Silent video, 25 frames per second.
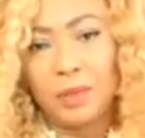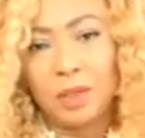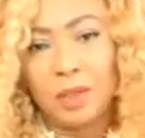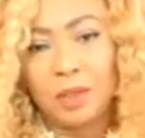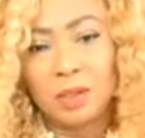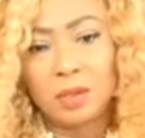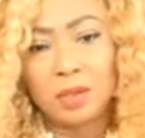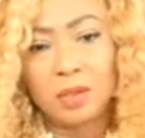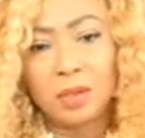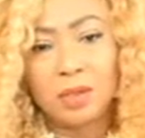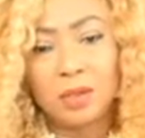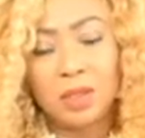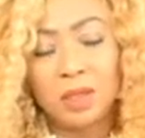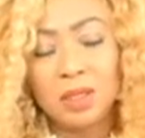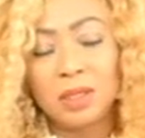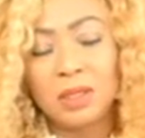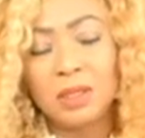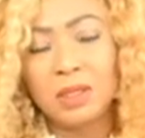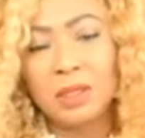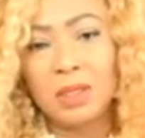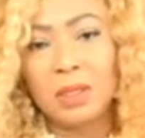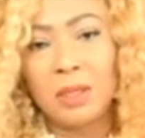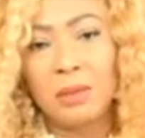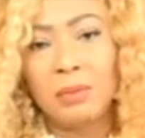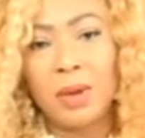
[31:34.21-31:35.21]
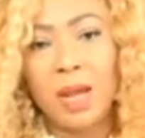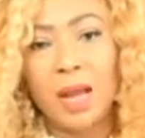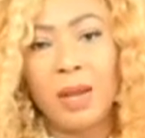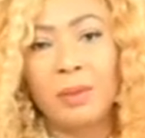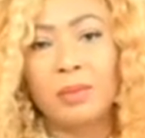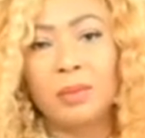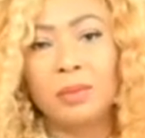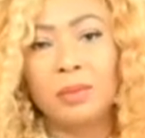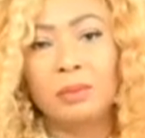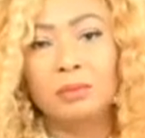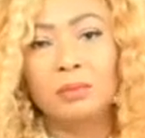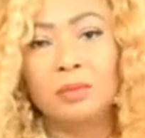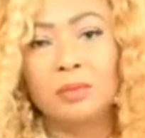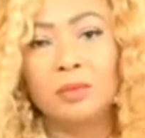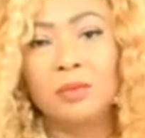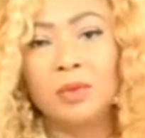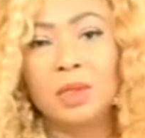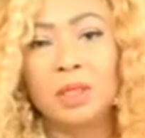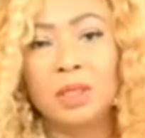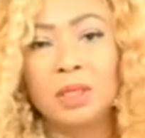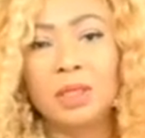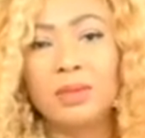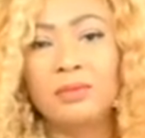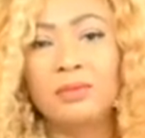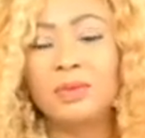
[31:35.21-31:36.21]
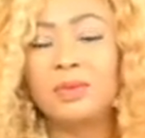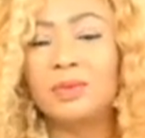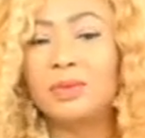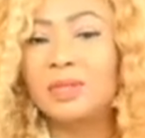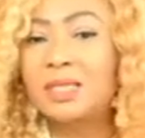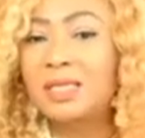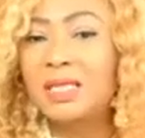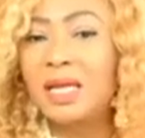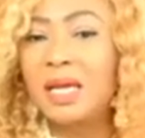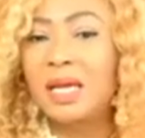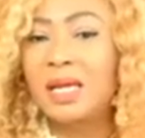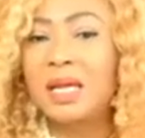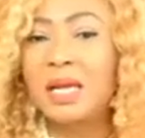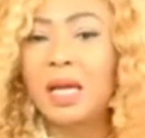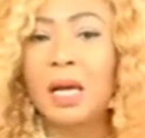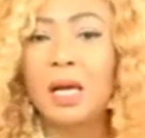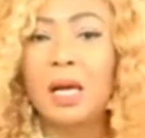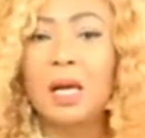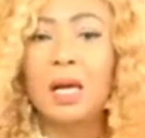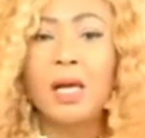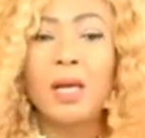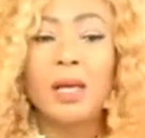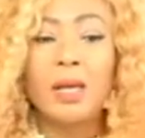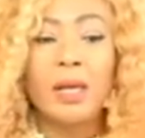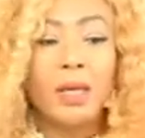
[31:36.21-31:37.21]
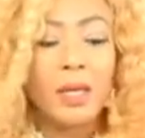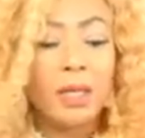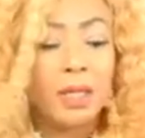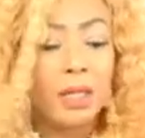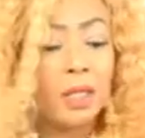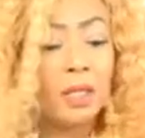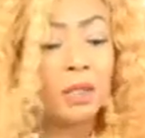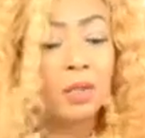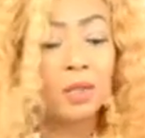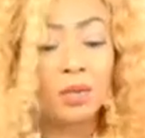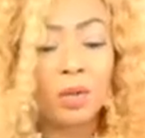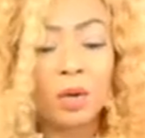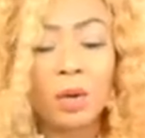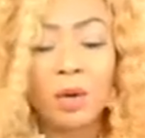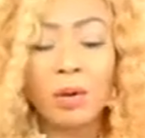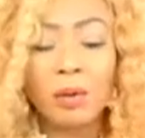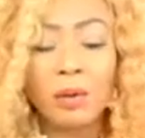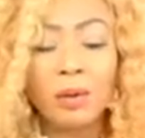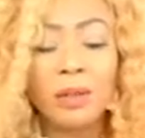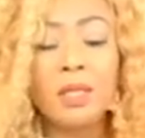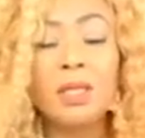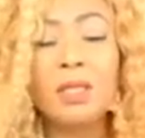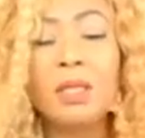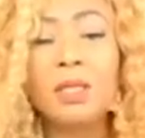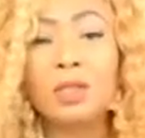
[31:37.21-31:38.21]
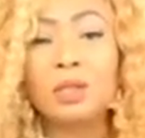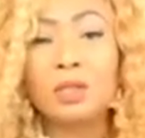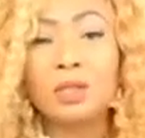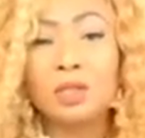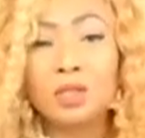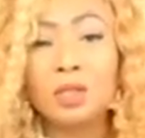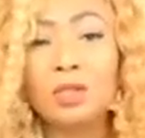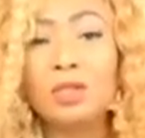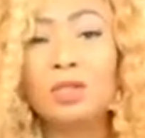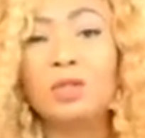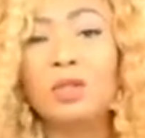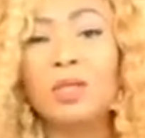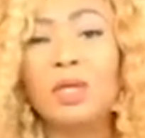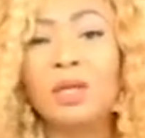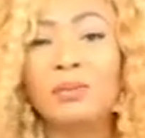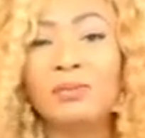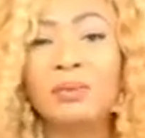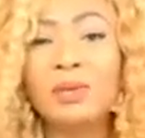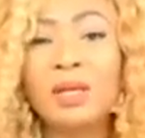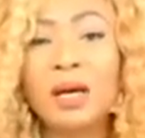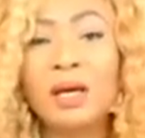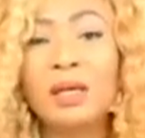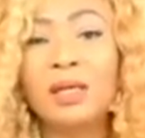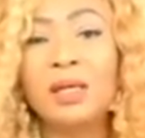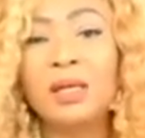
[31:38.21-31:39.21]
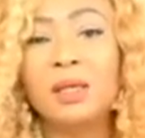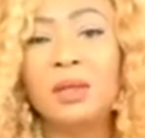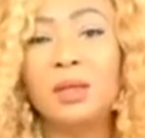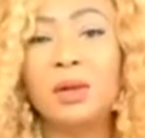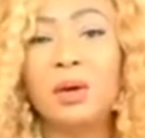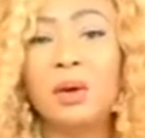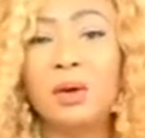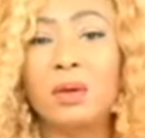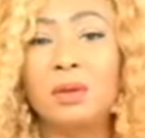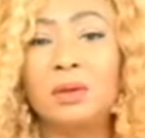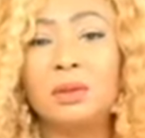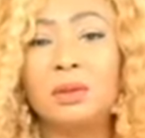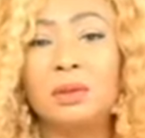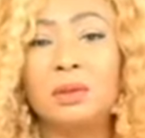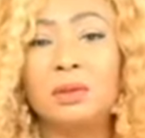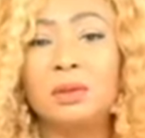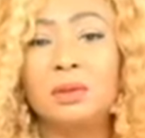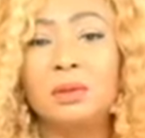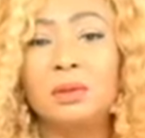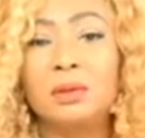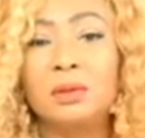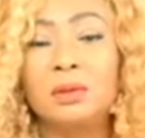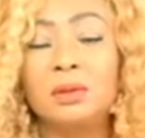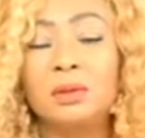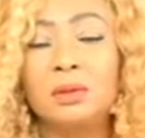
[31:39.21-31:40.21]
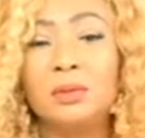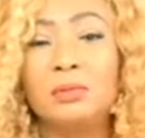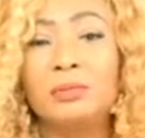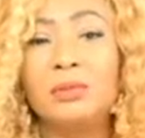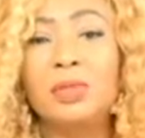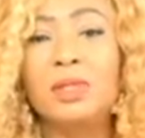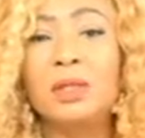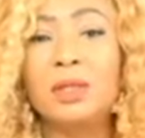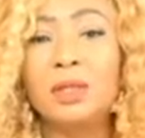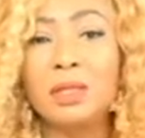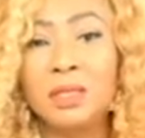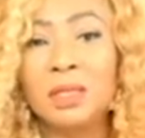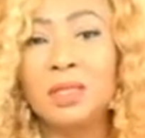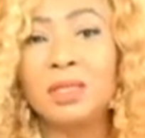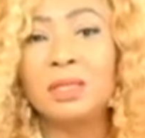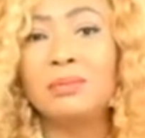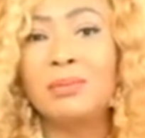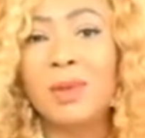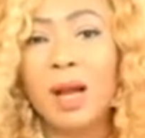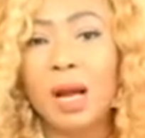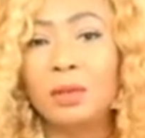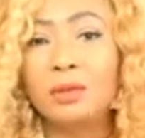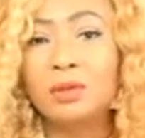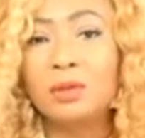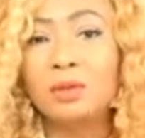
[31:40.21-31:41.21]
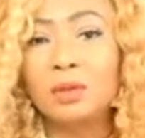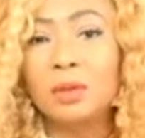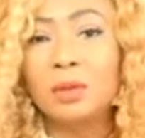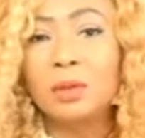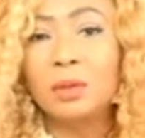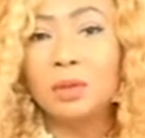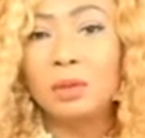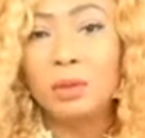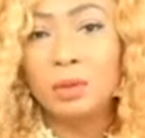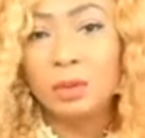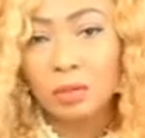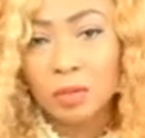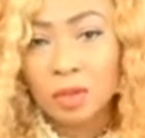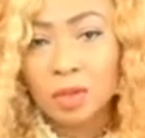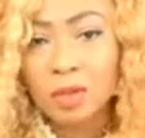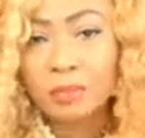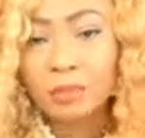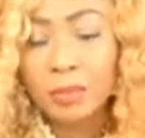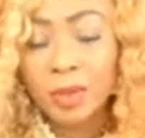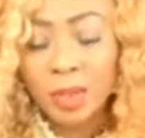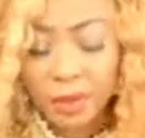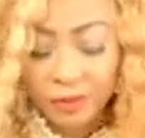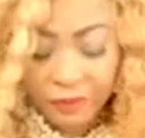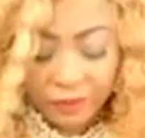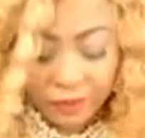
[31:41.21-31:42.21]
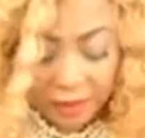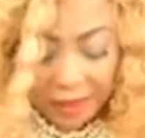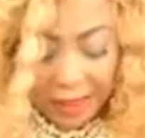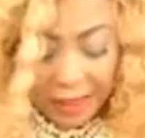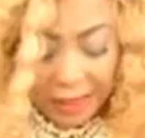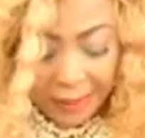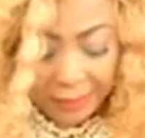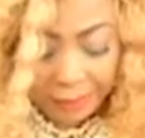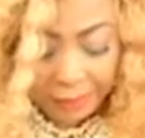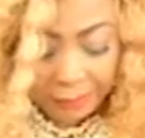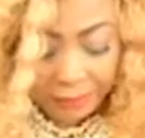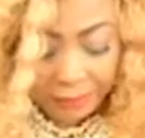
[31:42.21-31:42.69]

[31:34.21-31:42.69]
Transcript: And so this is in the Bible where David was saying that his role is just to keep thanking God, because his mouth was made for that.